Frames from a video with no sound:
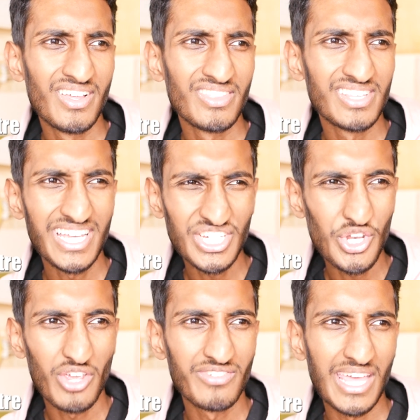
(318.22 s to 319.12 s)
there's actually
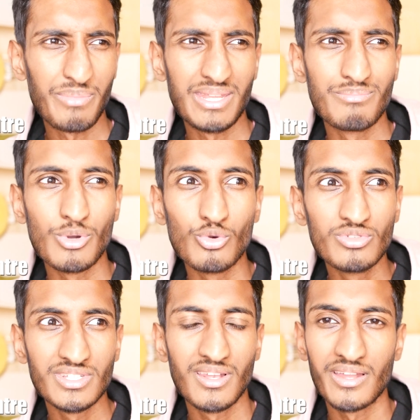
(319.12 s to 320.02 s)
not even that many
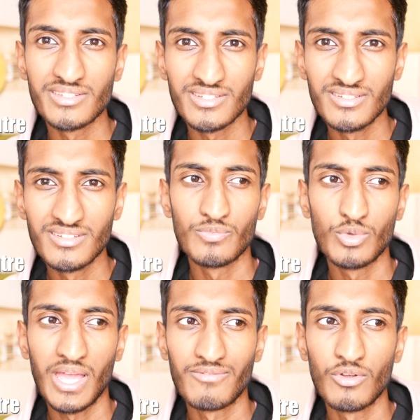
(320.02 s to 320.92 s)
malls in London.
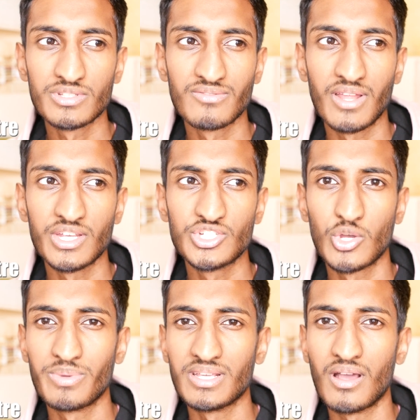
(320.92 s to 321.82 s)
We have lots of like
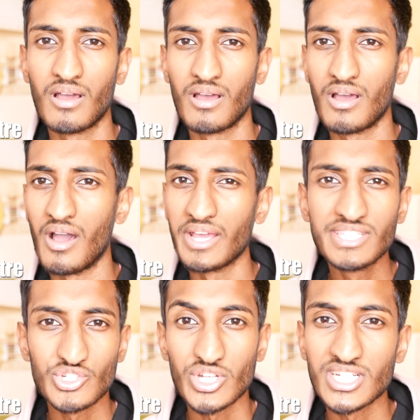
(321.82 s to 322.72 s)
shopping high
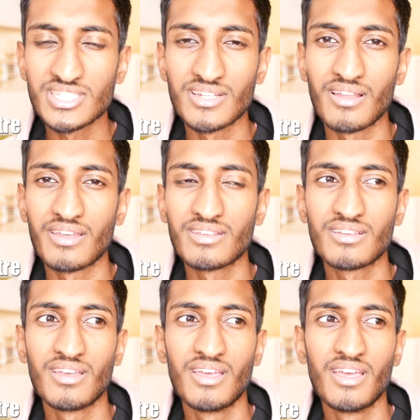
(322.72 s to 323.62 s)
streets and
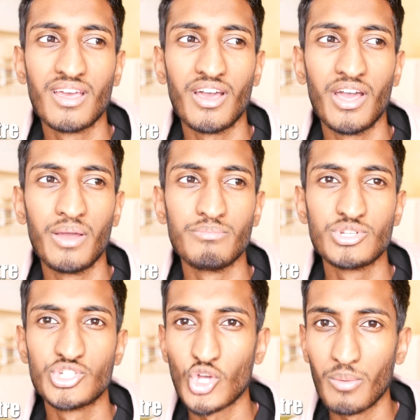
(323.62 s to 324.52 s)
like
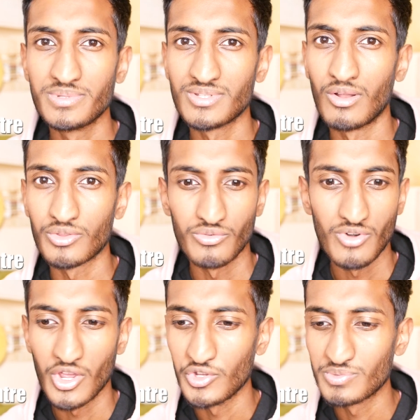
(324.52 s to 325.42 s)
shops along the
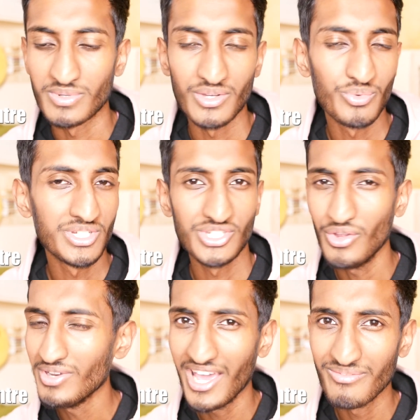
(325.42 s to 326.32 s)
road, but we
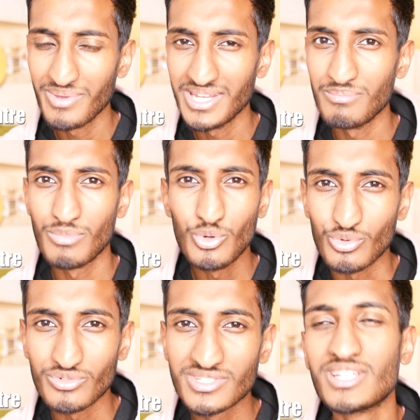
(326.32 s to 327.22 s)
don't have many
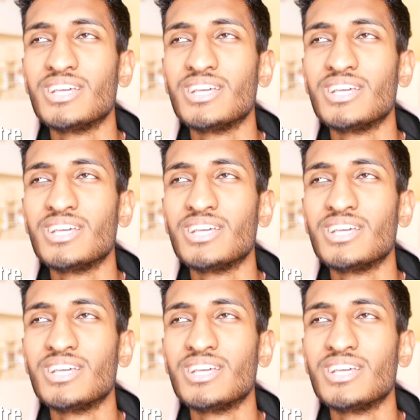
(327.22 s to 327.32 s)
malls,